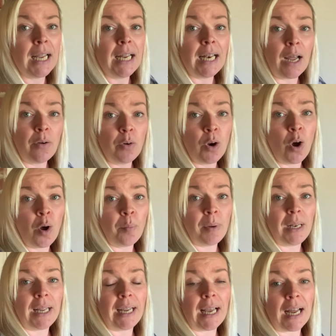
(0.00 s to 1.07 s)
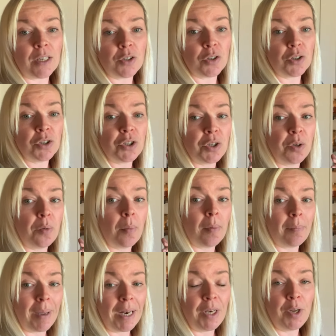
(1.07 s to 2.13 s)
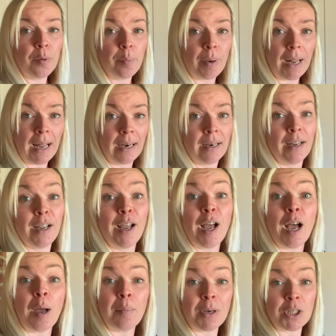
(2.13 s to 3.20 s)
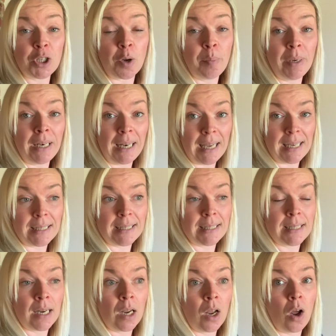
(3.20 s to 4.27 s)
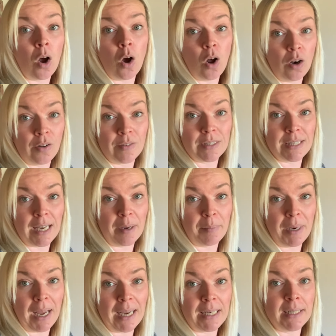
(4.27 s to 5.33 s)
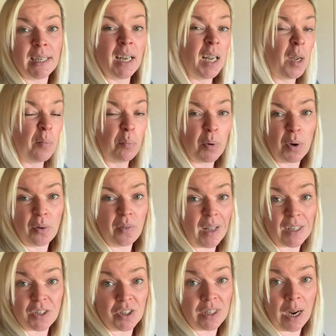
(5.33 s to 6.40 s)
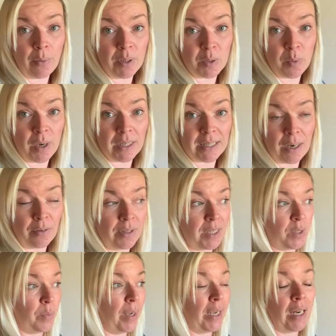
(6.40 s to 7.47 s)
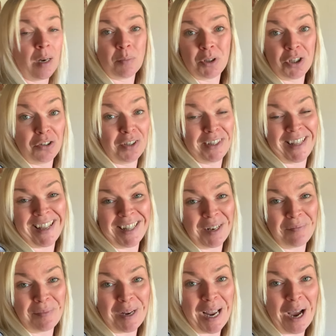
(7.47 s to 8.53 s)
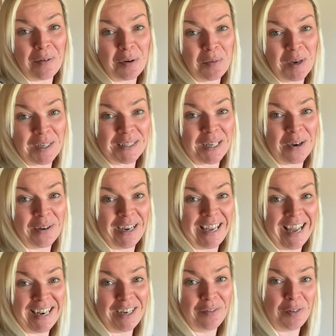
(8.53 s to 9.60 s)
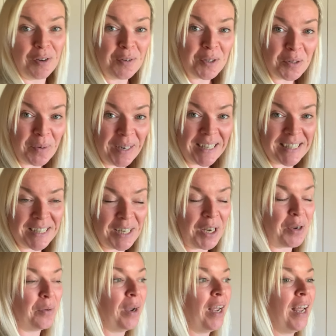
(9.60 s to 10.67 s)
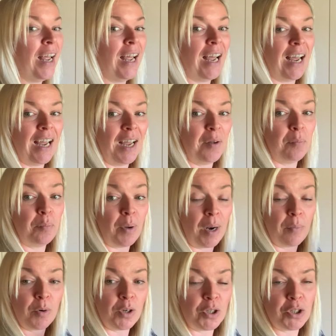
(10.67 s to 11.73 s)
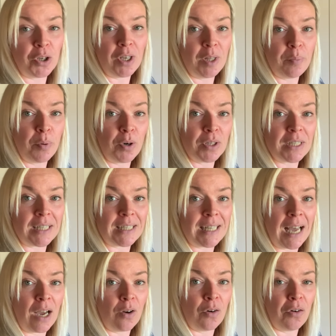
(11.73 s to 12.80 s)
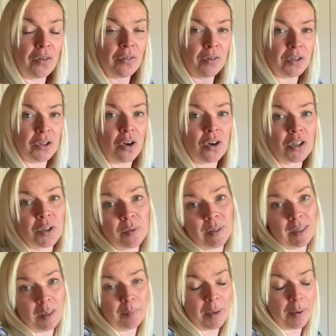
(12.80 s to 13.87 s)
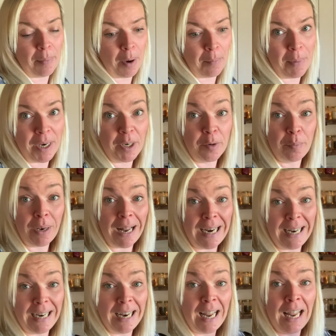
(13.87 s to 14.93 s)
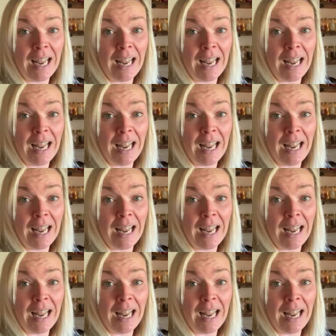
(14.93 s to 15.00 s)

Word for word: Now, normally I don't do my menu plan and my shopping list all on the same night but that's just how it's worked out this week and I'm sure that'll be how it works out again in future weeks too um, but I'm going to show you the process that I go through and talk to you a little bit about menu planning